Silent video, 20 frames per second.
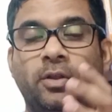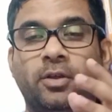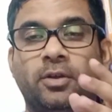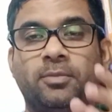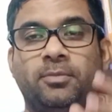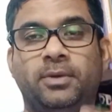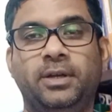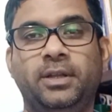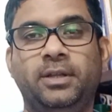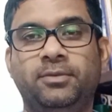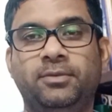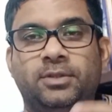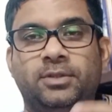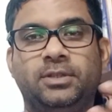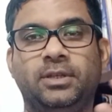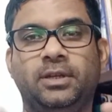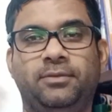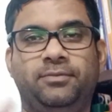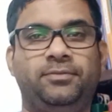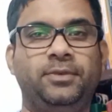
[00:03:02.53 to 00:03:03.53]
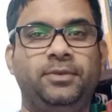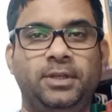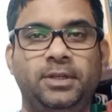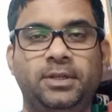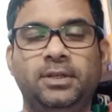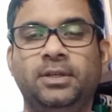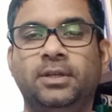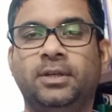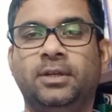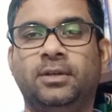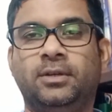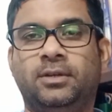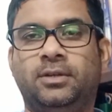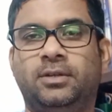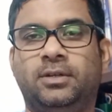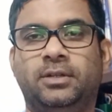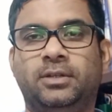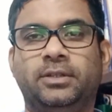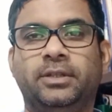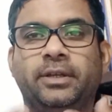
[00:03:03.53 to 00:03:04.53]
your money with FD,
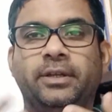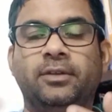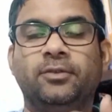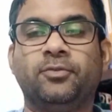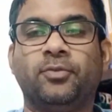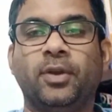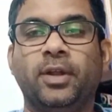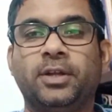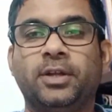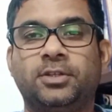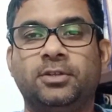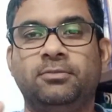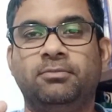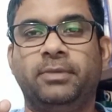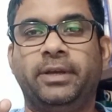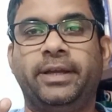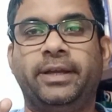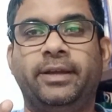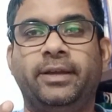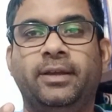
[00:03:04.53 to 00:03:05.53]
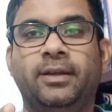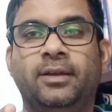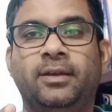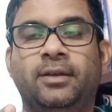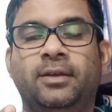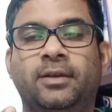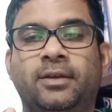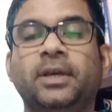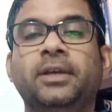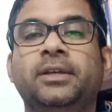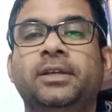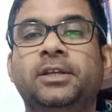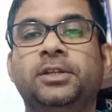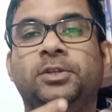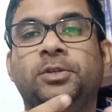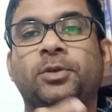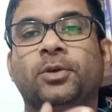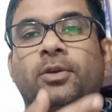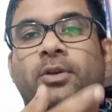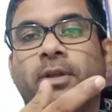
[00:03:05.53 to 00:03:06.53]
the inflation may
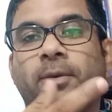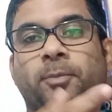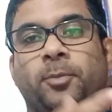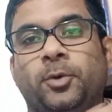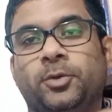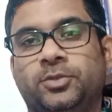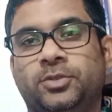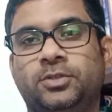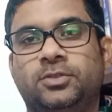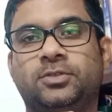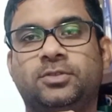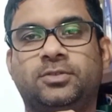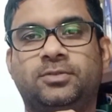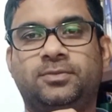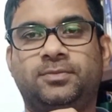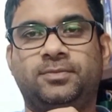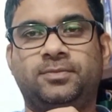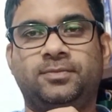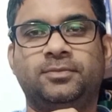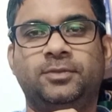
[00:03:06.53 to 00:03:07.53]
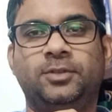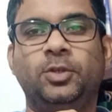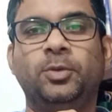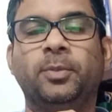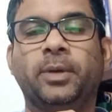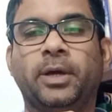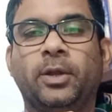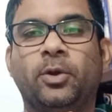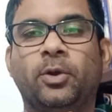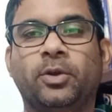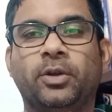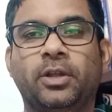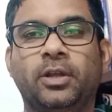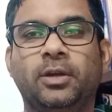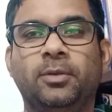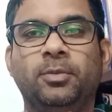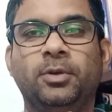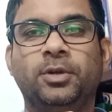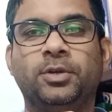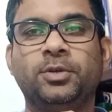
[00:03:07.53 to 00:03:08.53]
eat your deposits. You may not be
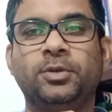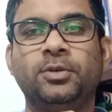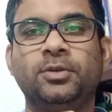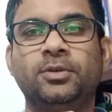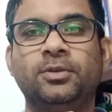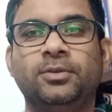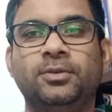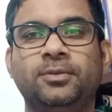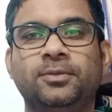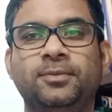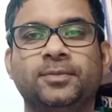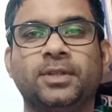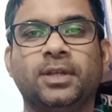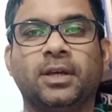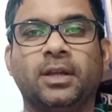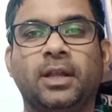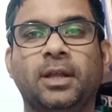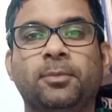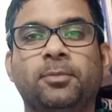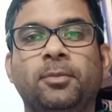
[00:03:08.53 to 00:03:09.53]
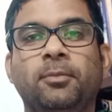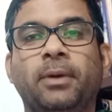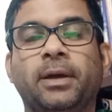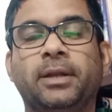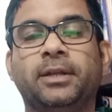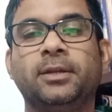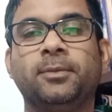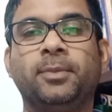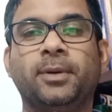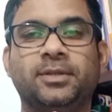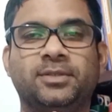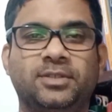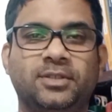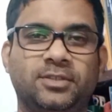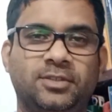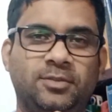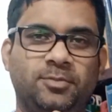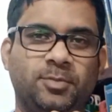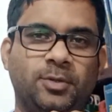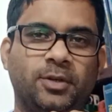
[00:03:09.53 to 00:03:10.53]
able to reap better
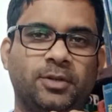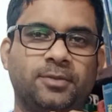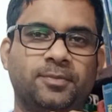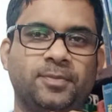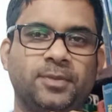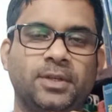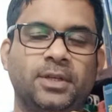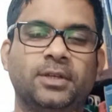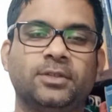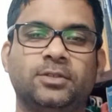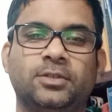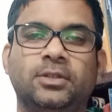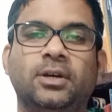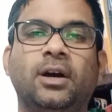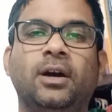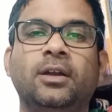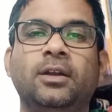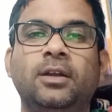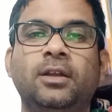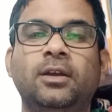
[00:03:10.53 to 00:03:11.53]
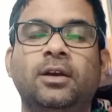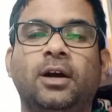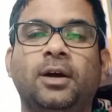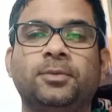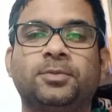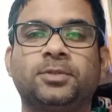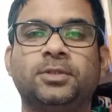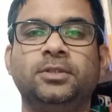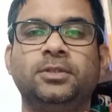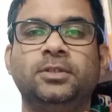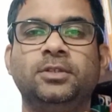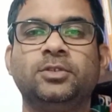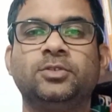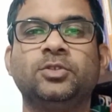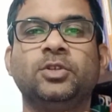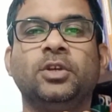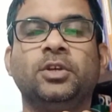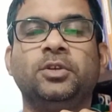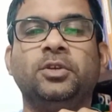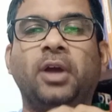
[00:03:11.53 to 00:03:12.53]
purchasing power. So the only option
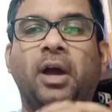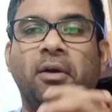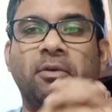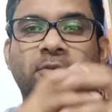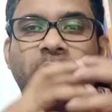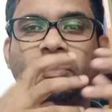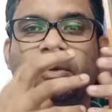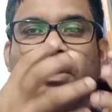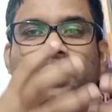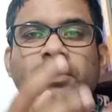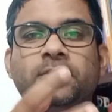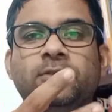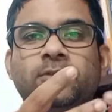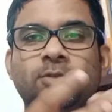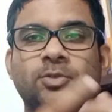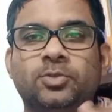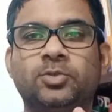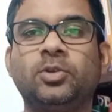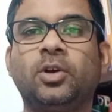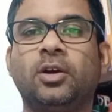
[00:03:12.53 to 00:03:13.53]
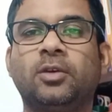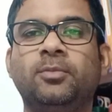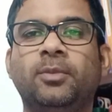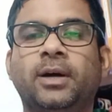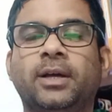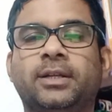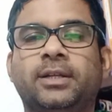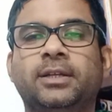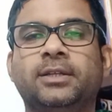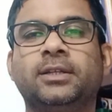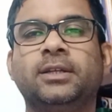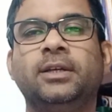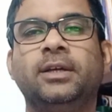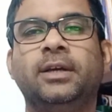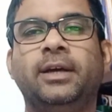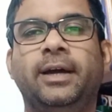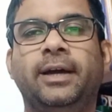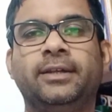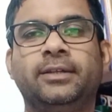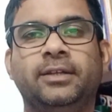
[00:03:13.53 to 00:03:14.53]
is you have to get into stock market
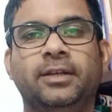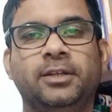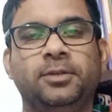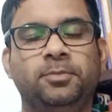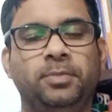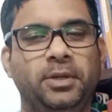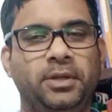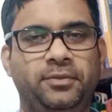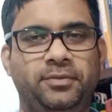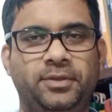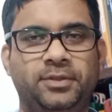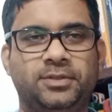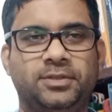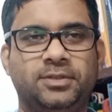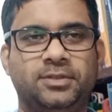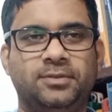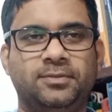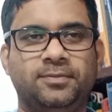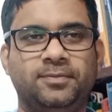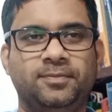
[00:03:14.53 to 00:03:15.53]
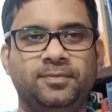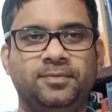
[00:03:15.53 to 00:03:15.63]
and get benefits.